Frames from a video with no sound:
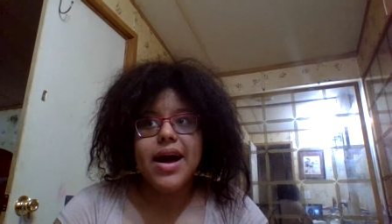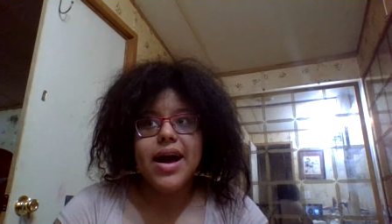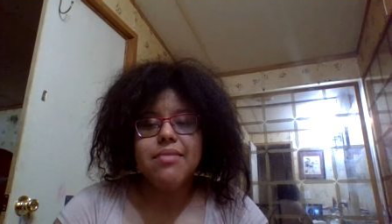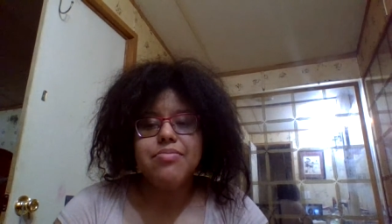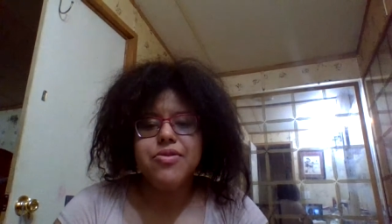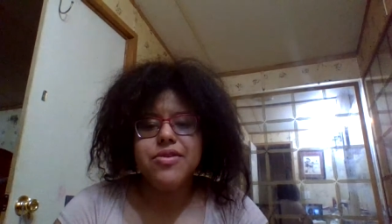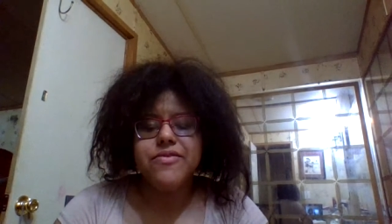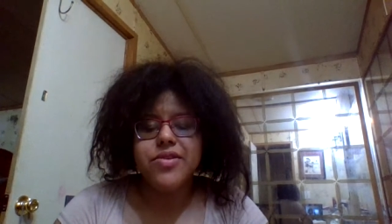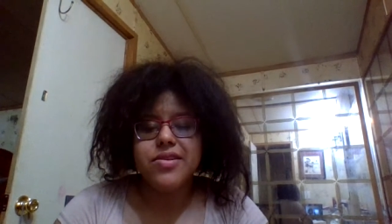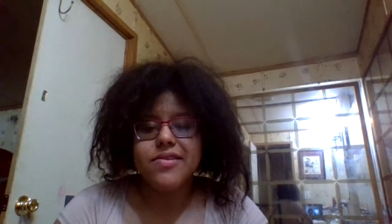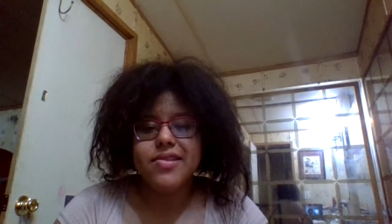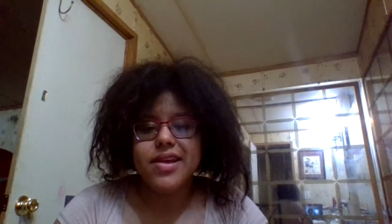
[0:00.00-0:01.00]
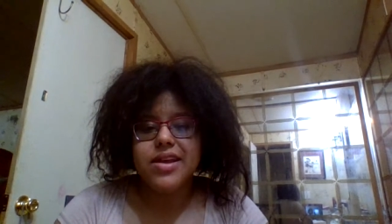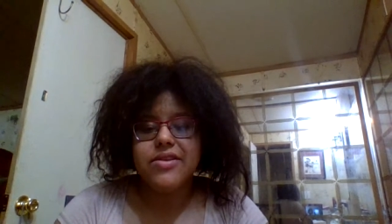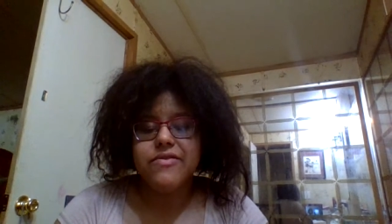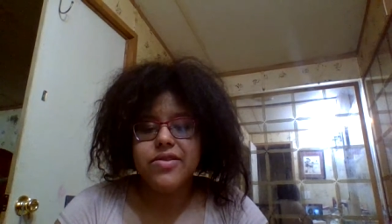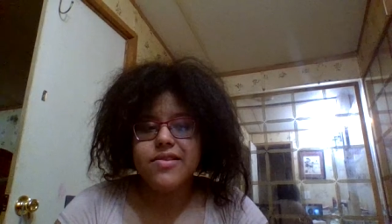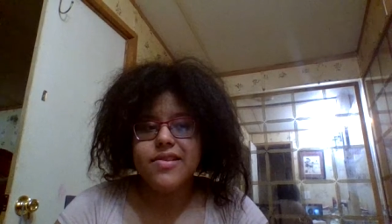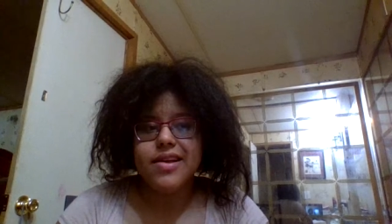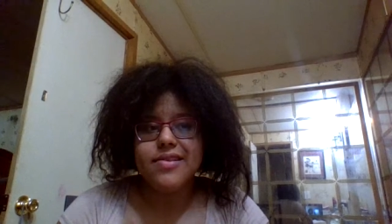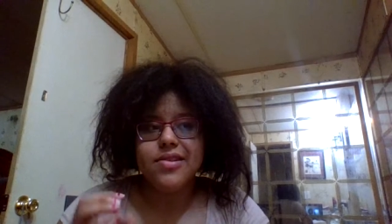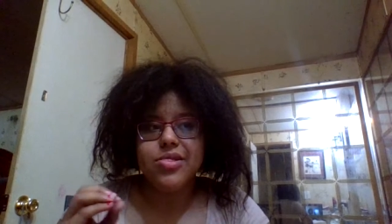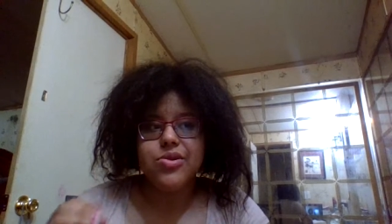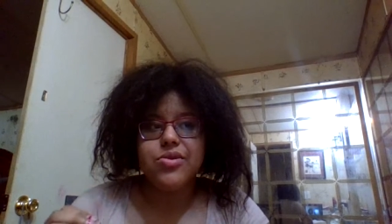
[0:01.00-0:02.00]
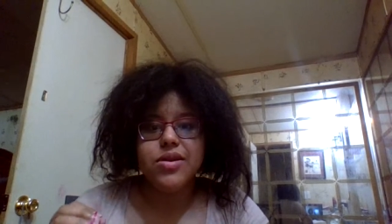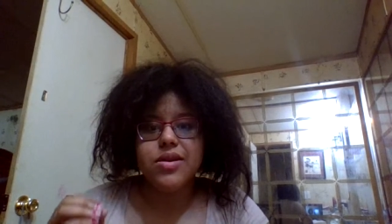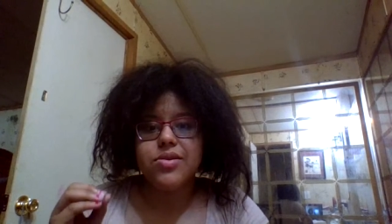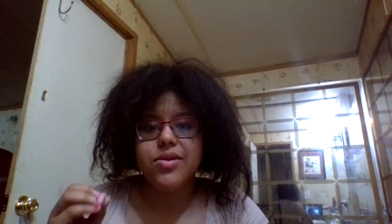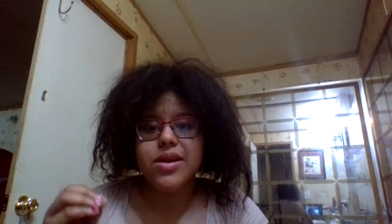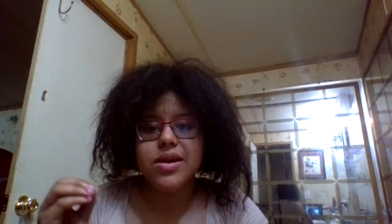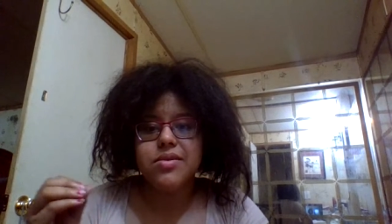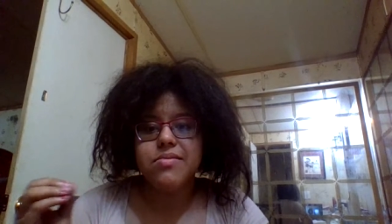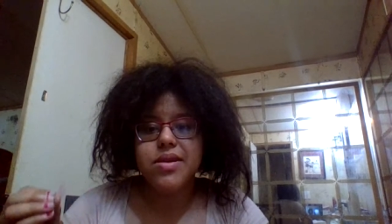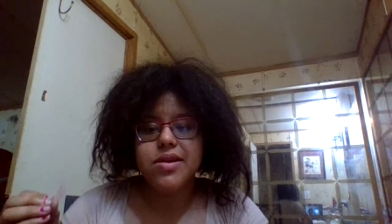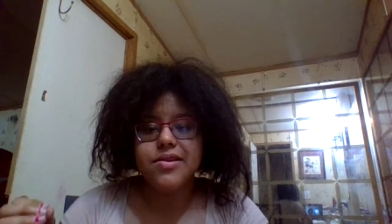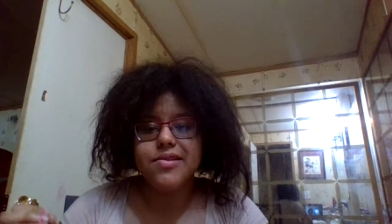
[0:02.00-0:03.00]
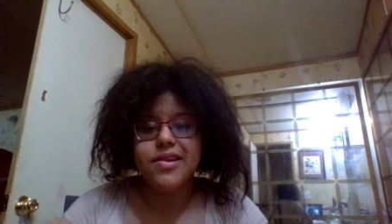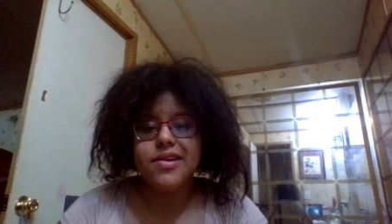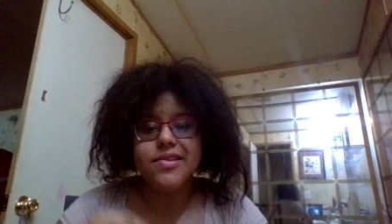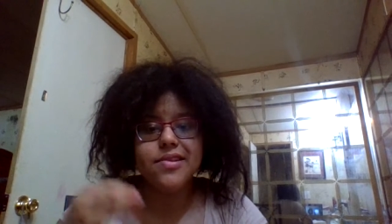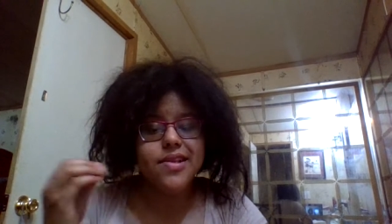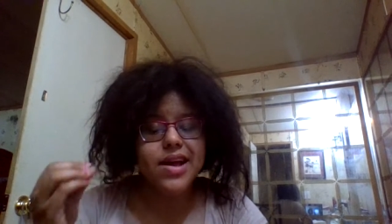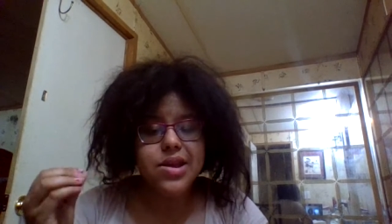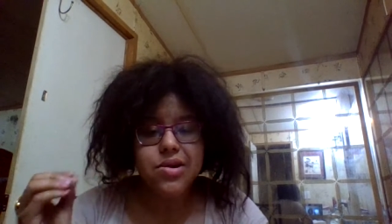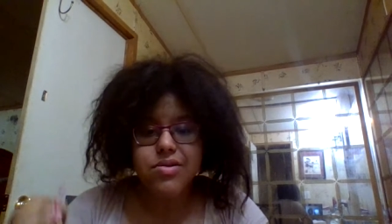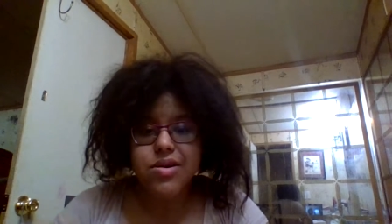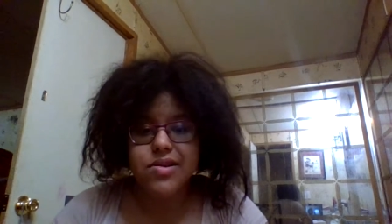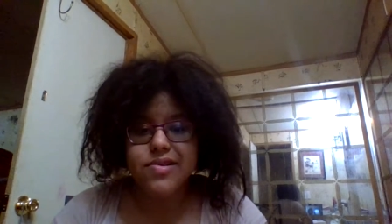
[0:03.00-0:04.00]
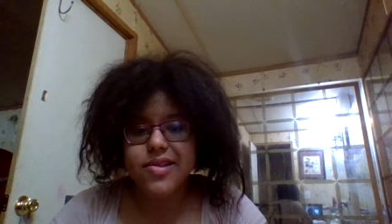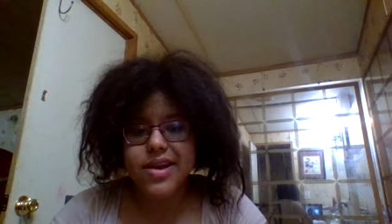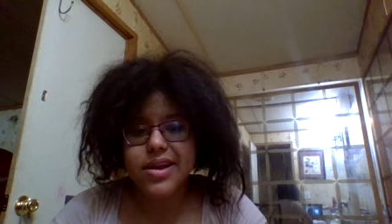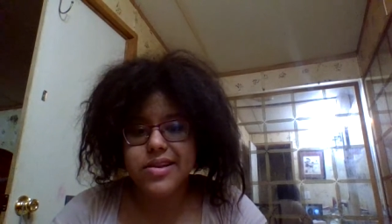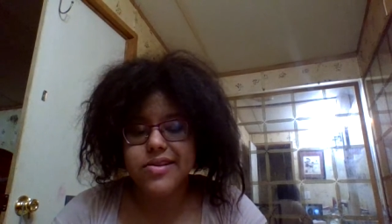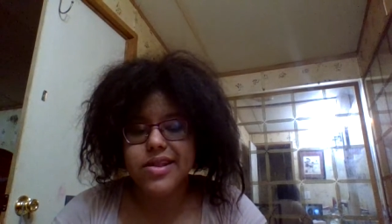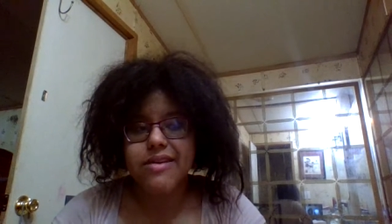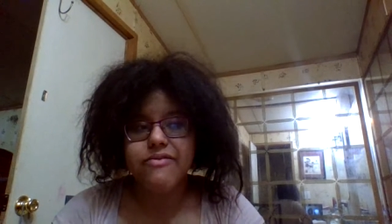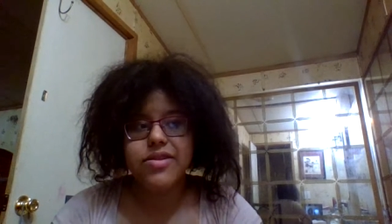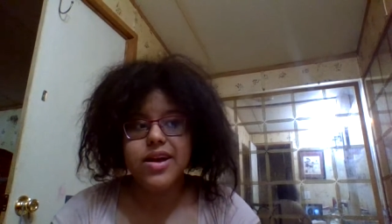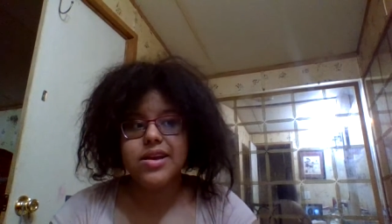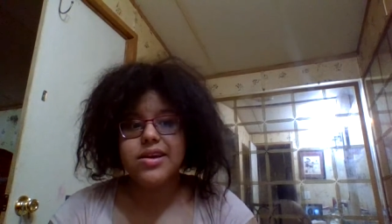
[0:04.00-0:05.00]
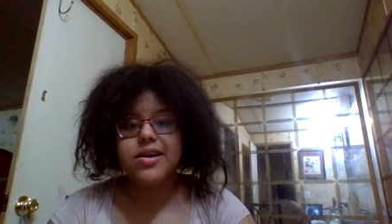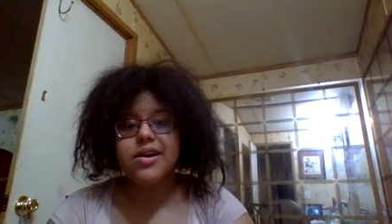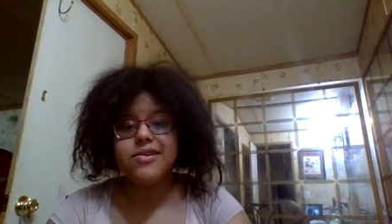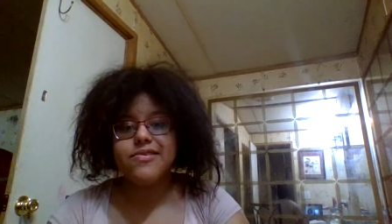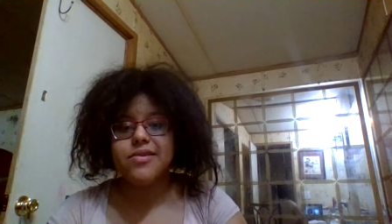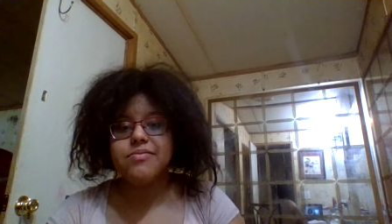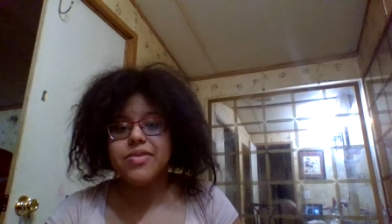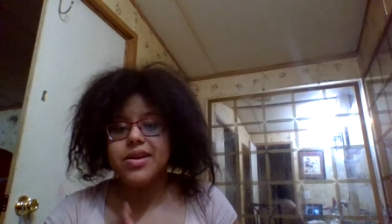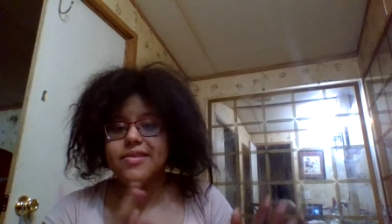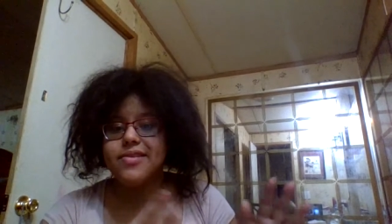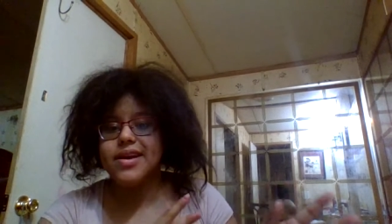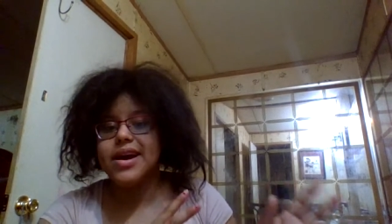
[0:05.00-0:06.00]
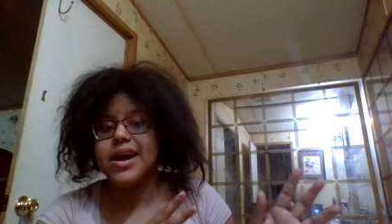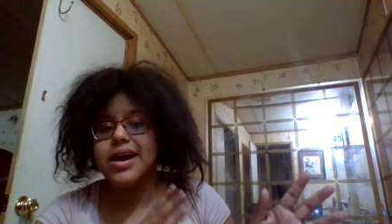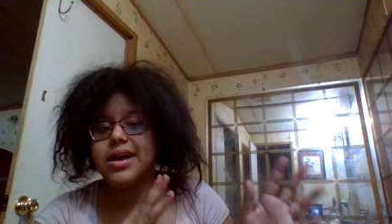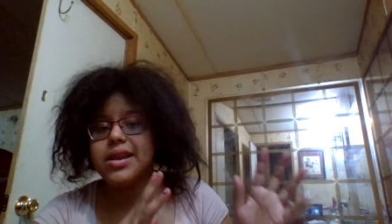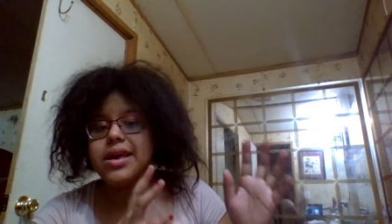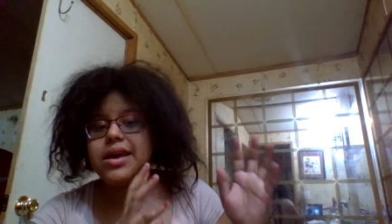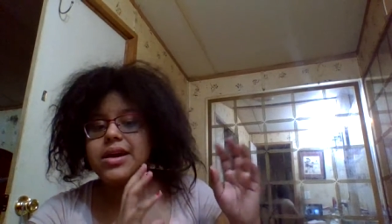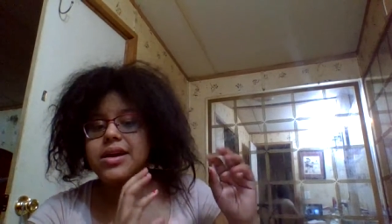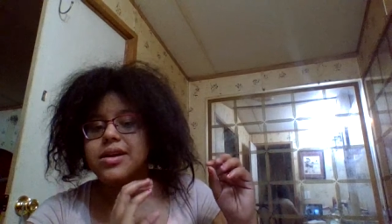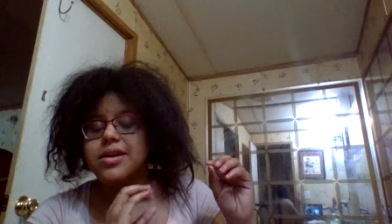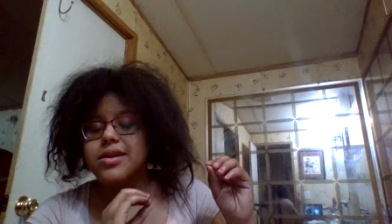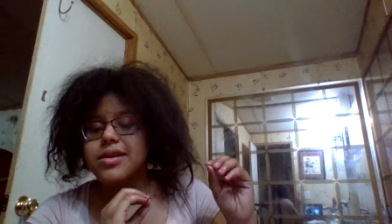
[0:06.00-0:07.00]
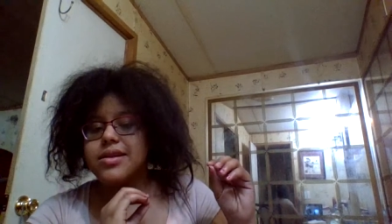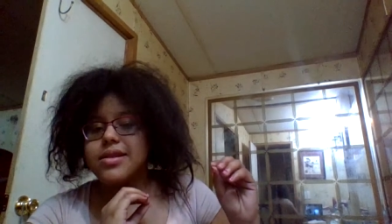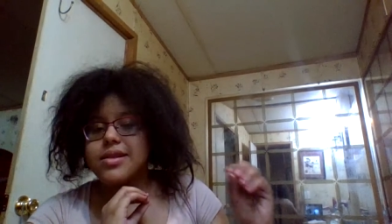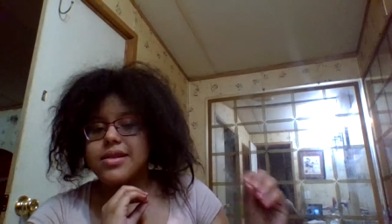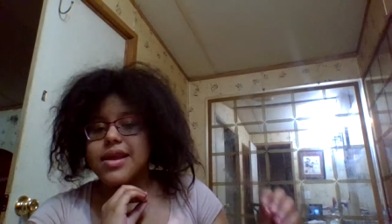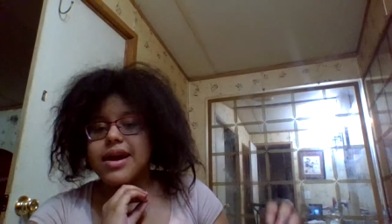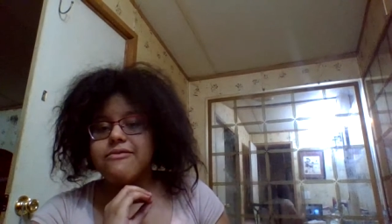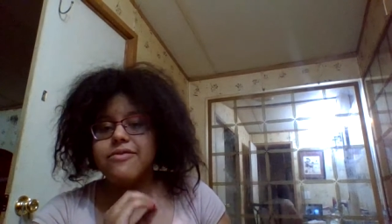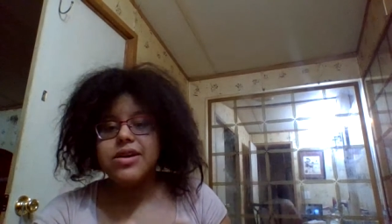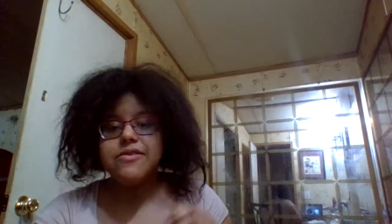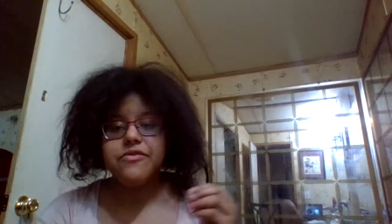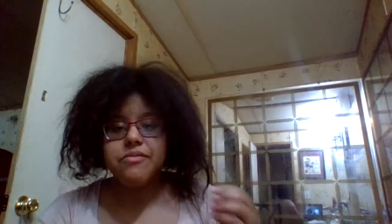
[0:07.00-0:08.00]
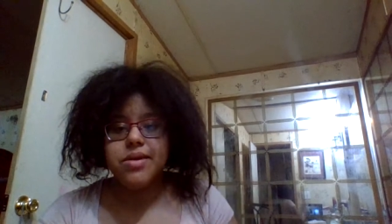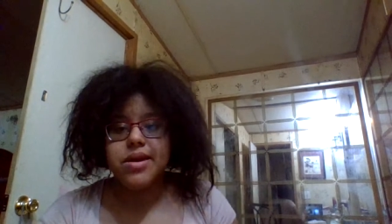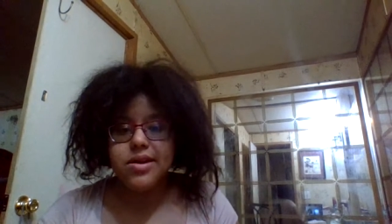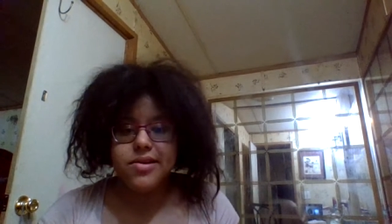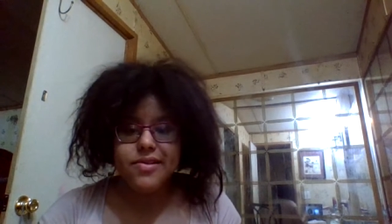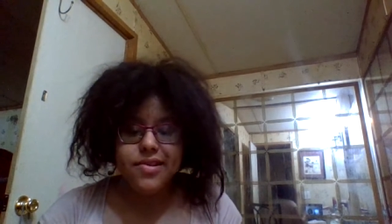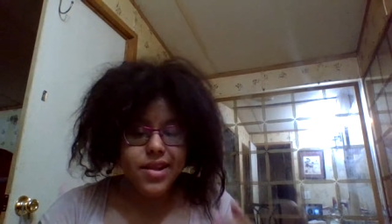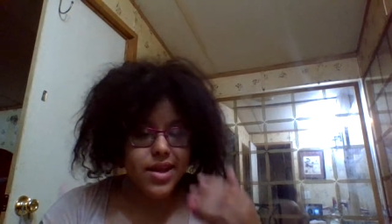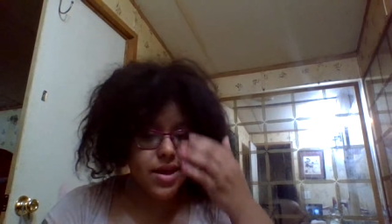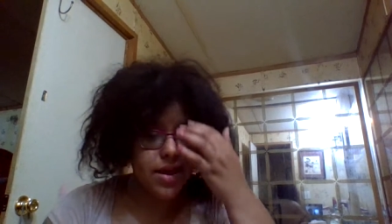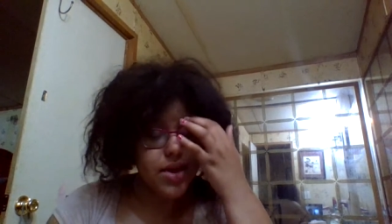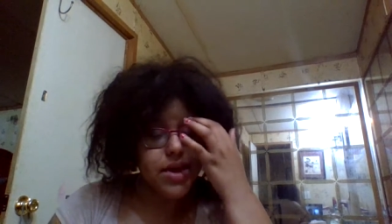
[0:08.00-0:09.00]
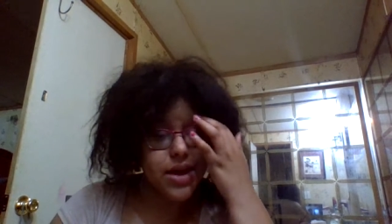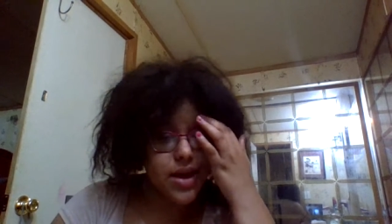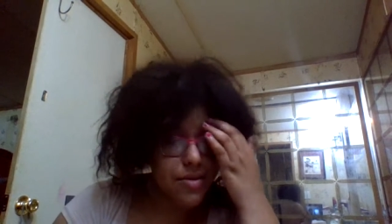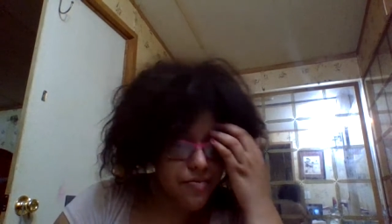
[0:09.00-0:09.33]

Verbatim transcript: I pray for understanding for this. I said, Lord, Lord, help me understand this because I don't understand this. And I feel like there are some things that God not ready for me to understand yet.